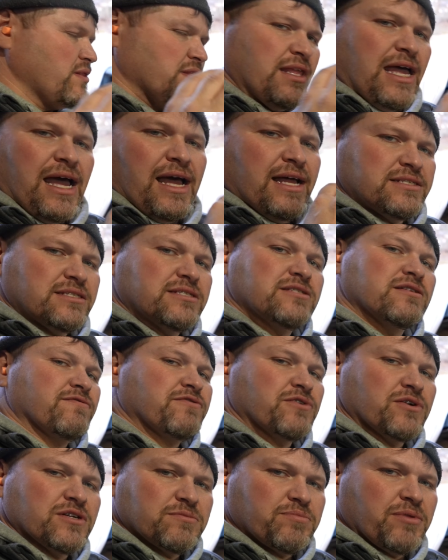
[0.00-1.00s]
That's the
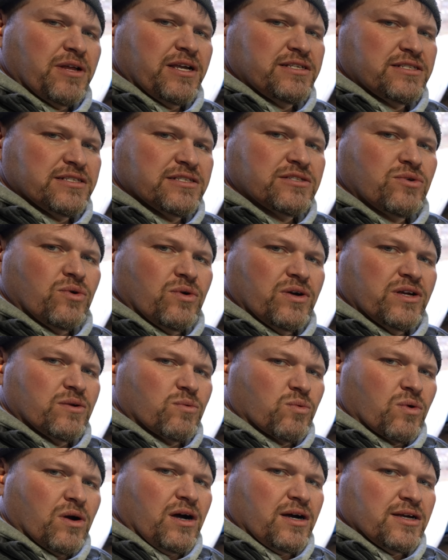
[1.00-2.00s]
first place it's going to
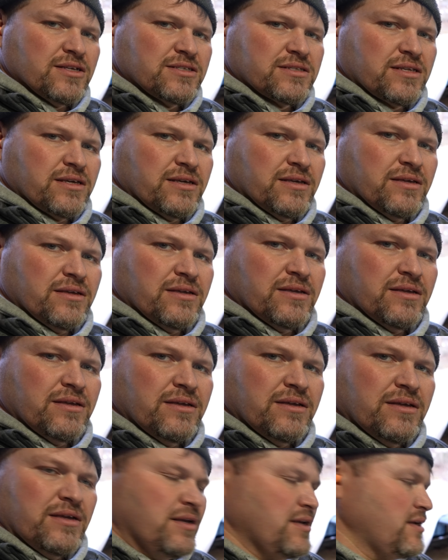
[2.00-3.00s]
rust.
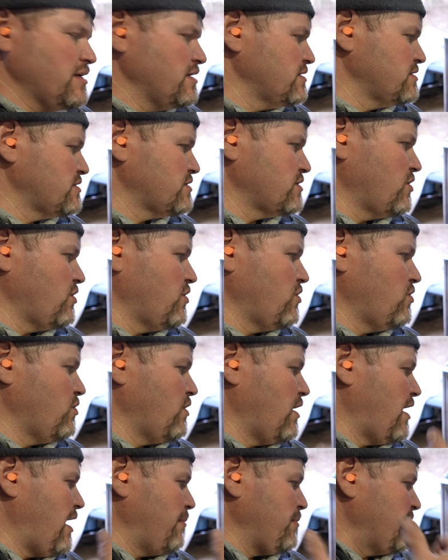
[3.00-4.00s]
So
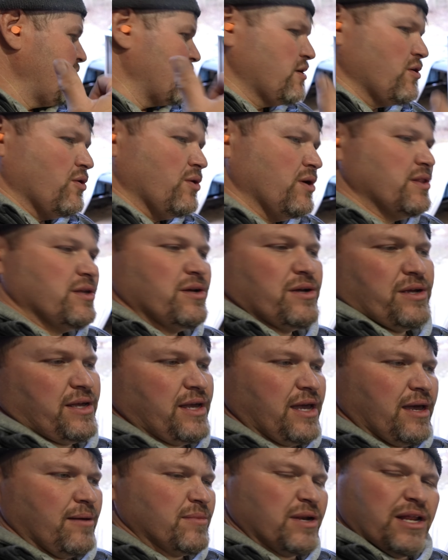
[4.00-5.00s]
I'm gonna go in there.
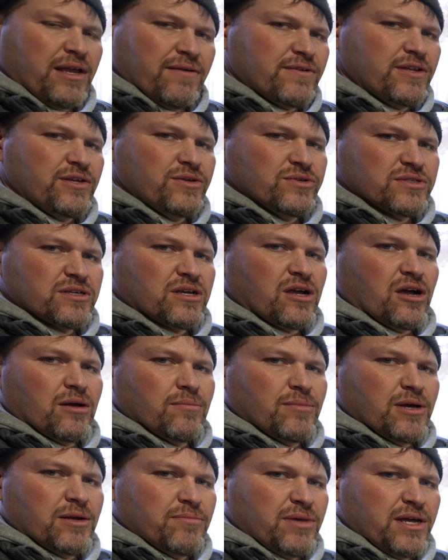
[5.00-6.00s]
Yeah, I'm gonna have to use a
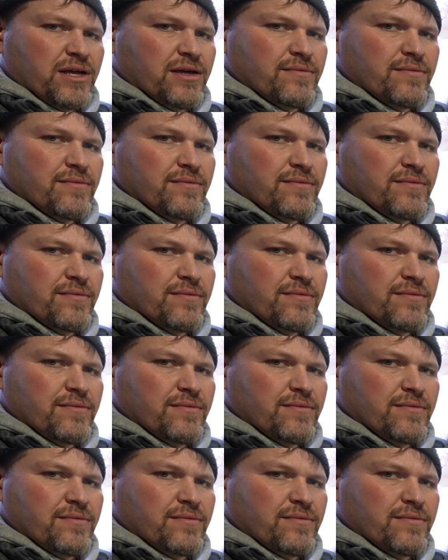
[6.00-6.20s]
carbide bit.